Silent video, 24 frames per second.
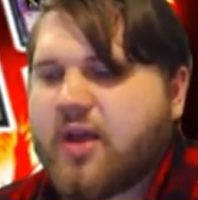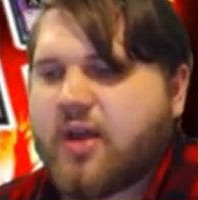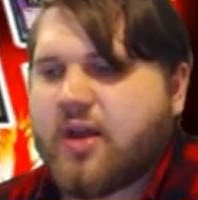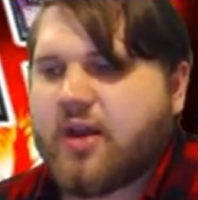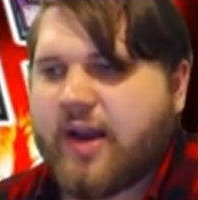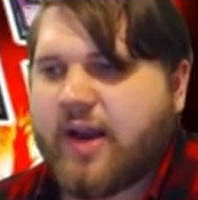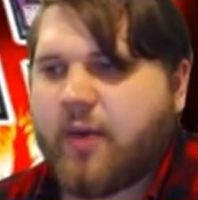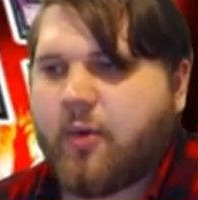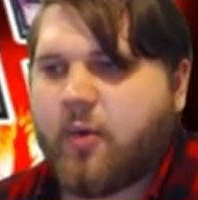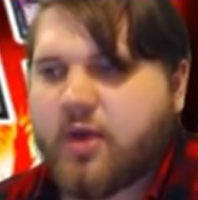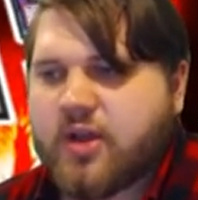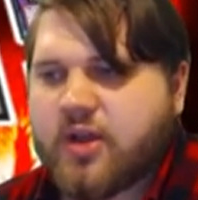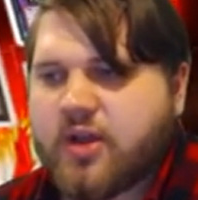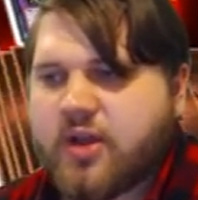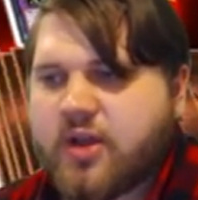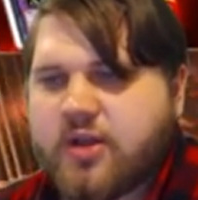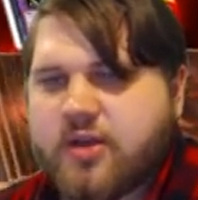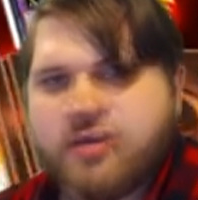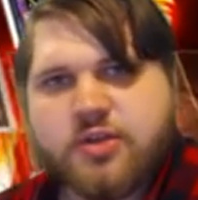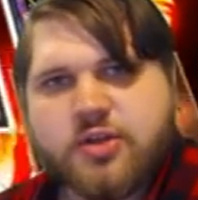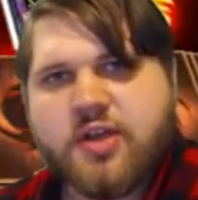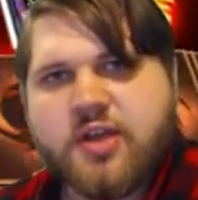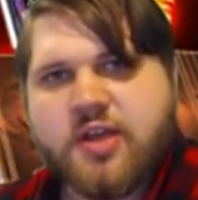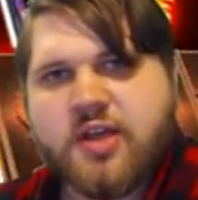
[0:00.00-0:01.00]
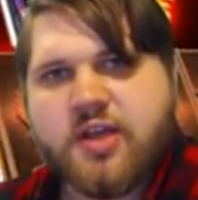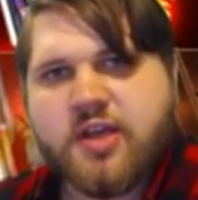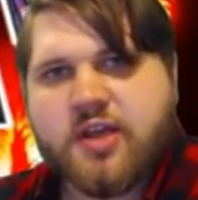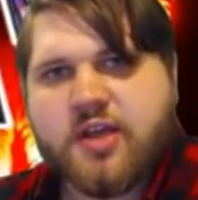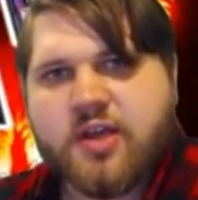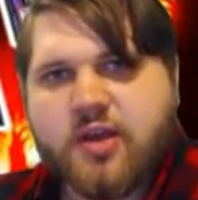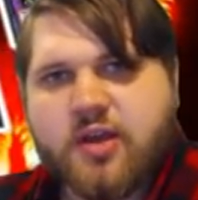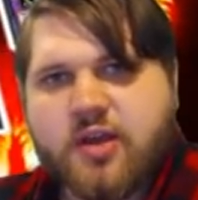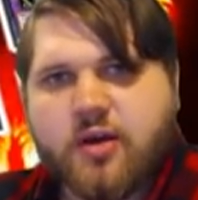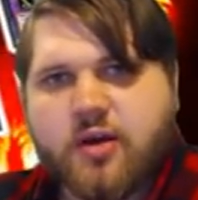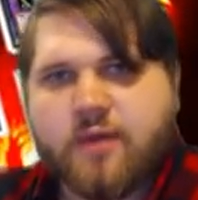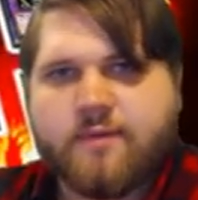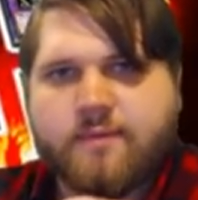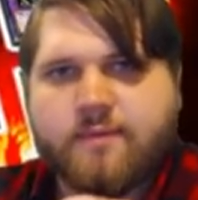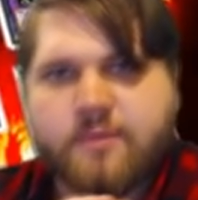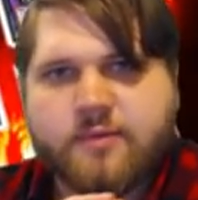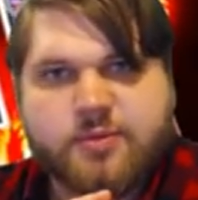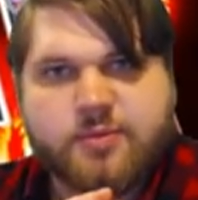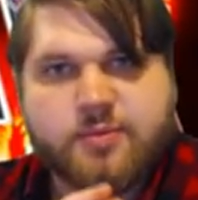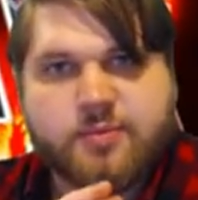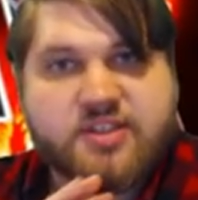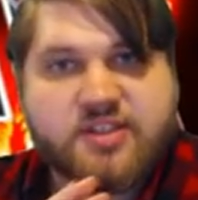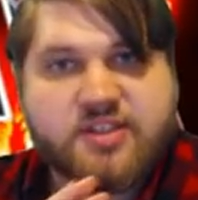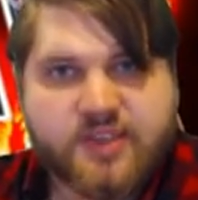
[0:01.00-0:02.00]
Now, what you do here,
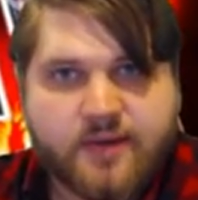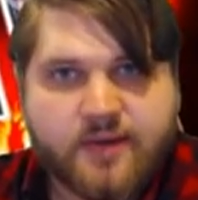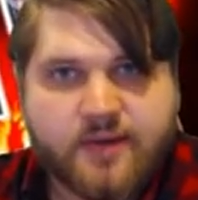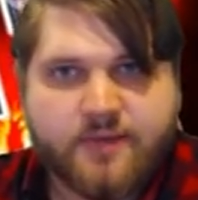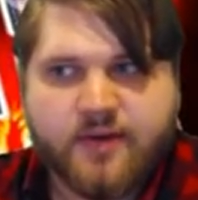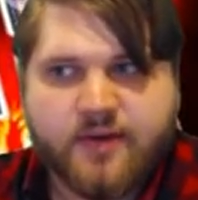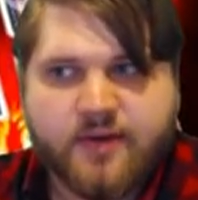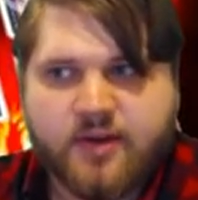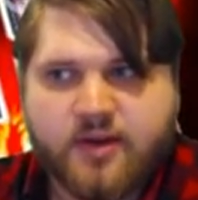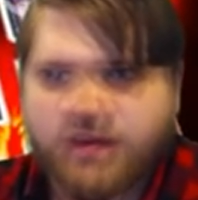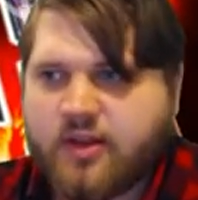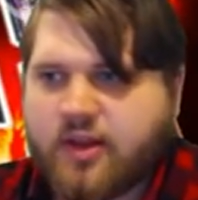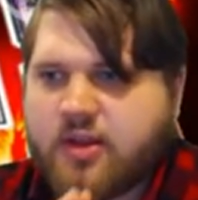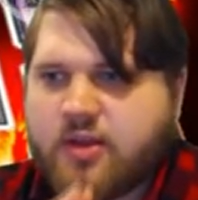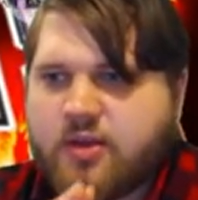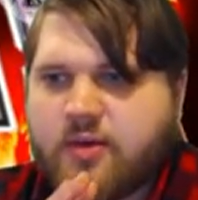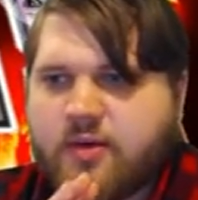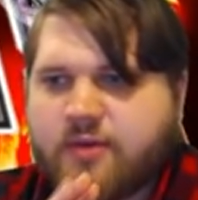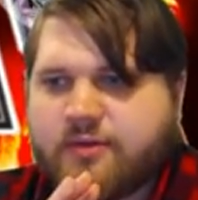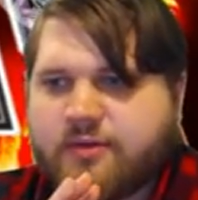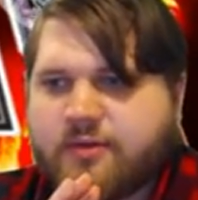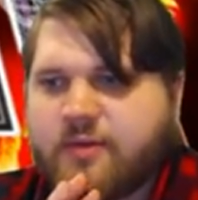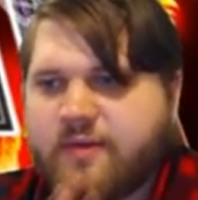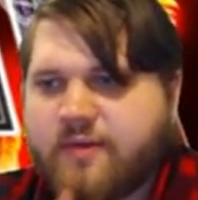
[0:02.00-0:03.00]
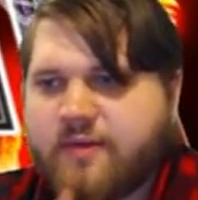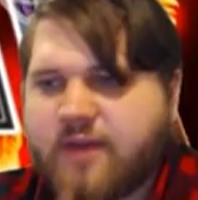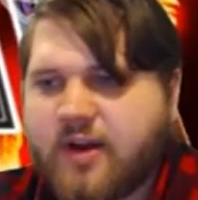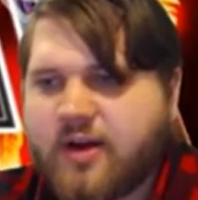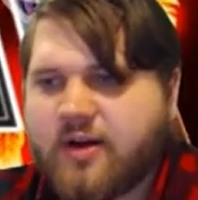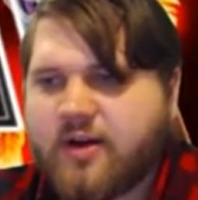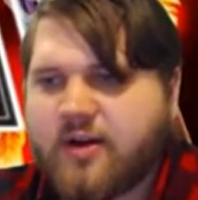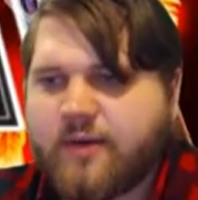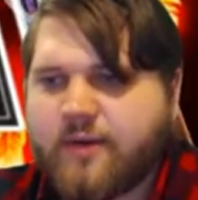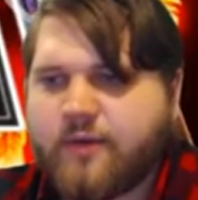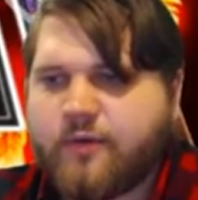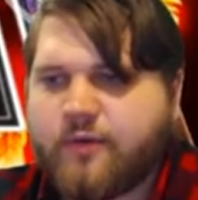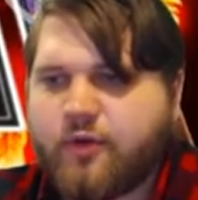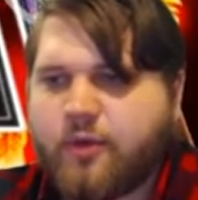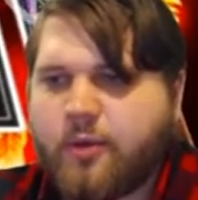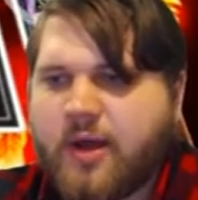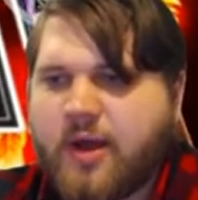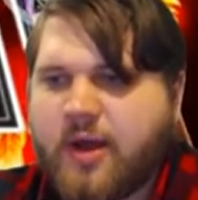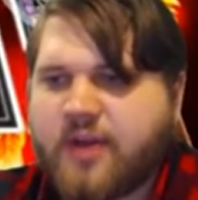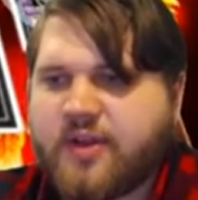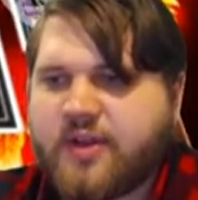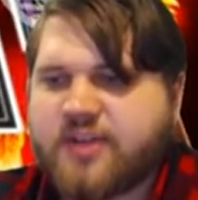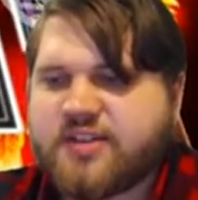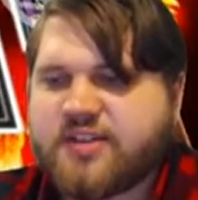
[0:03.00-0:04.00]
specifically, you have to be very careful
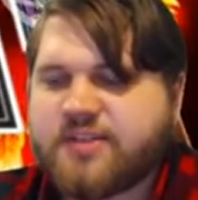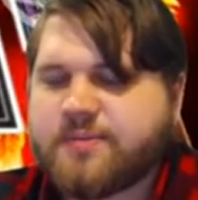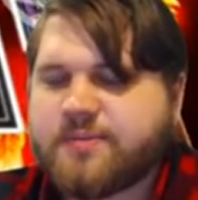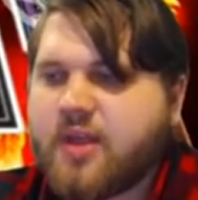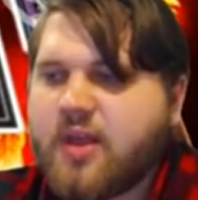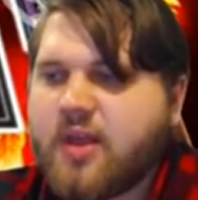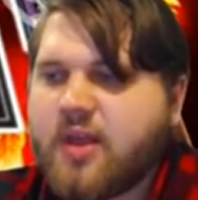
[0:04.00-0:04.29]
about this,